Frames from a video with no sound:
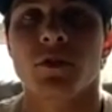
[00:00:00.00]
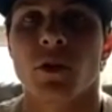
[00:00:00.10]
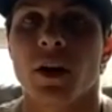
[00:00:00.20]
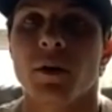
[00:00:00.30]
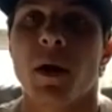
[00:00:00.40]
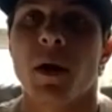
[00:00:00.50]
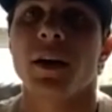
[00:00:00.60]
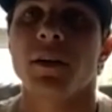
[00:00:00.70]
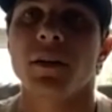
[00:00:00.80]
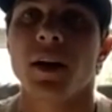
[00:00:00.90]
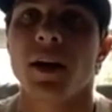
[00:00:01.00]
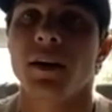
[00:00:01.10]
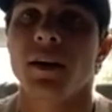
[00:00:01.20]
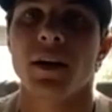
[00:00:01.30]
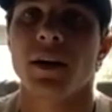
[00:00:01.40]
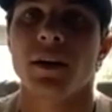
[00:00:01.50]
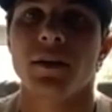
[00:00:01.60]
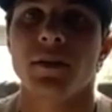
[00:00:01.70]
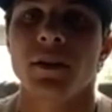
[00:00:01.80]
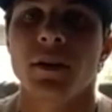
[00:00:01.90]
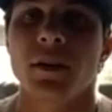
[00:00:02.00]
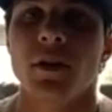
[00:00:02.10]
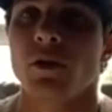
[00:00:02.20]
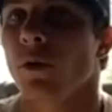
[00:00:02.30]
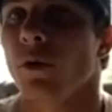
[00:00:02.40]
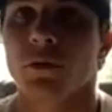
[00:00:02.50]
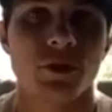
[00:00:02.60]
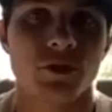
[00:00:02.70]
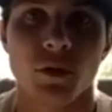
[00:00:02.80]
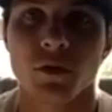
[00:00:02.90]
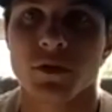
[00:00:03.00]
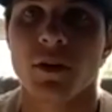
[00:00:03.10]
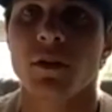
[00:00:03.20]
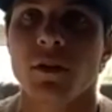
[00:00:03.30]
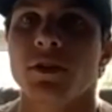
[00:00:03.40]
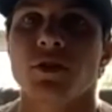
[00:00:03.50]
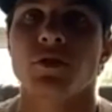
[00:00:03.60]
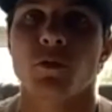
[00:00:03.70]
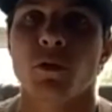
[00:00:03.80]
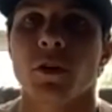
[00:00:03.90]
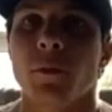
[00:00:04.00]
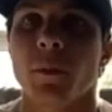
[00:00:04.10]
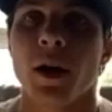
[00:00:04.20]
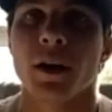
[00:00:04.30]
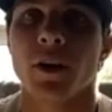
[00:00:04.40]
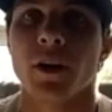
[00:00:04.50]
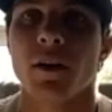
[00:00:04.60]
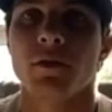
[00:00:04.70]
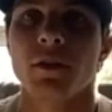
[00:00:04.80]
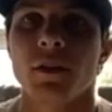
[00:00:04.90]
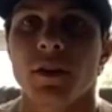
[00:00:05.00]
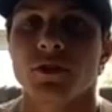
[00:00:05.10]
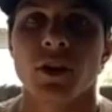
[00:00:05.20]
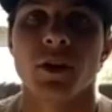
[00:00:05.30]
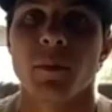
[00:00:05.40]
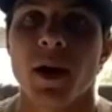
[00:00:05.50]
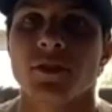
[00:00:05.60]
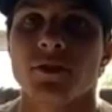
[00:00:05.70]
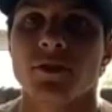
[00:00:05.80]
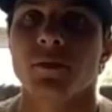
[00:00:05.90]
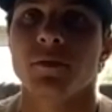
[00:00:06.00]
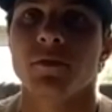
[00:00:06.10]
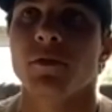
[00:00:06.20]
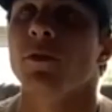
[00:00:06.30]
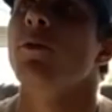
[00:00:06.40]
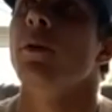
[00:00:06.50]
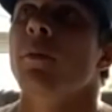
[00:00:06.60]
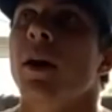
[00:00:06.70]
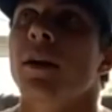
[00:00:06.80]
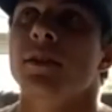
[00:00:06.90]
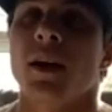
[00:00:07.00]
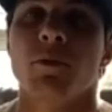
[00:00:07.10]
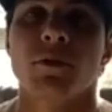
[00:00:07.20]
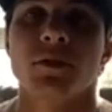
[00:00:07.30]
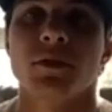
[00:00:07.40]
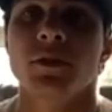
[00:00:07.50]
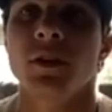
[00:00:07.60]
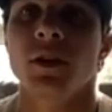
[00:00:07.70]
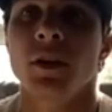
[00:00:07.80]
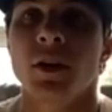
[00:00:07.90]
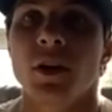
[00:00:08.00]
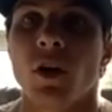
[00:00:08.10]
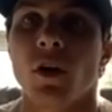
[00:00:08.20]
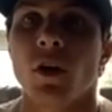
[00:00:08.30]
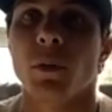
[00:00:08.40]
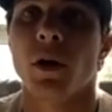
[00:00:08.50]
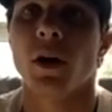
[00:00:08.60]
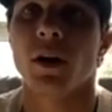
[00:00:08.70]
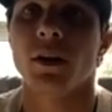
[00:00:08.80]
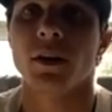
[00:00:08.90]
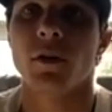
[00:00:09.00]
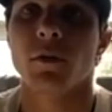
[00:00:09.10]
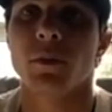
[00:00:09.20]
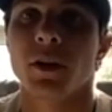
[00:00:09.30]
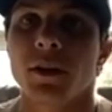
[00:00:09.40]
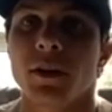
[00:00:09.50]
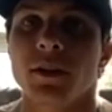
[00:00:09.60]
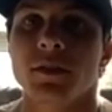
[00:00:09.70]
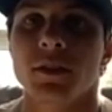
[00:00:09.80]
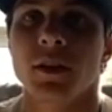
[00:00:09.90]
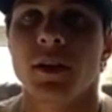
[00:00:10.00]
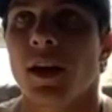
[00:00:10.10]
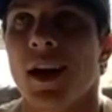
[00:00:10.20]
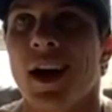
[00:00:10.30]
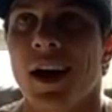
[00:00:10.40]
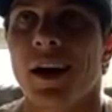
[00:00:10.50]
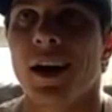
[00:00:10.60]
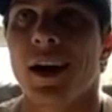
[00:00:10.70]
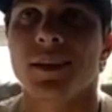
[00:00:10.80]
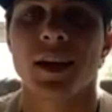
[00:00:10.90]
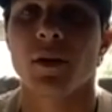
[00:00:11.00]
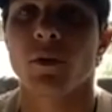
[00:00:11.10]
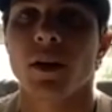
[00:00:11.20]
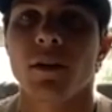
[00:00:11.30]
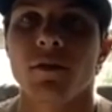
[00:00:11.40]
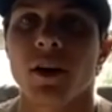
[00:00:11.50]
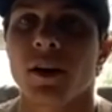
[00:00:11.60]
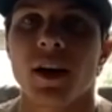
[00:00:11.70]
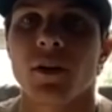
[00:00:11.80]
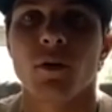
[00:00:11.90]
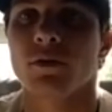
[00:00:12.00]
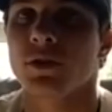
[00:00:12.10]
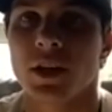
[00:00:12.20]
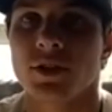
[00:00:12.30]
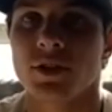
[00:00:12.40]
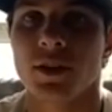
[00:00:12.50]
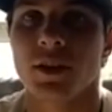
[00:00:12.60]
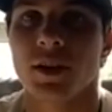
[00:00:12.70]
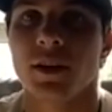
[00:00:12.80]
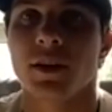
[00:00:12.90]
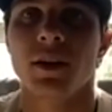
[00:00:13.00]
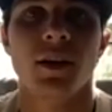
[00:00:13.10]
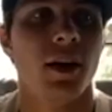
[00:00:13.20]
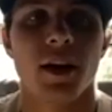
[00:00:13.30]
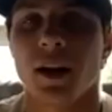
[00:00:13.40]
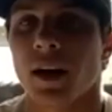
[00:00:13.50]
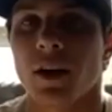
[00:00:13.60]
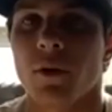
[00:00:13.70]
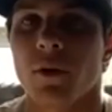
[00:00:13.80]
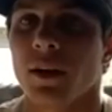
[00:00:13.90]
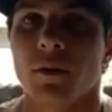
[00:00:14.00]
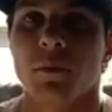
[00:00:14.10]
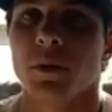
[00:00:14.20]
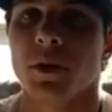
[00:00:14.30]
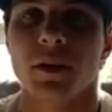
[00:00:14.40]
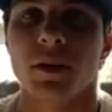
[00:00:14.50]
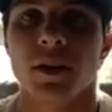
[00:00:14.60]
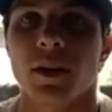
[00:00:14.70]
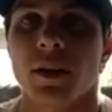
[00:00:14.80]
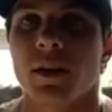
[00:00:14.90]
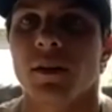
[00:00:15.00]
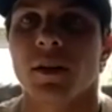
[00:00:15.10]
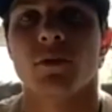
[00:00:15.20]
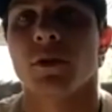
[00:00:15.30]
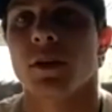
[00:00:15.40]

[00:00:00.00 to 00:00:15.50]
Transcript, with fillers: so I had to buy into that and throw the results out and just work on my craft and try to master it for when my time was called upon to go to the big leagues. I, I take what I've done. I don't change anything. And I go and I compete, and that's what I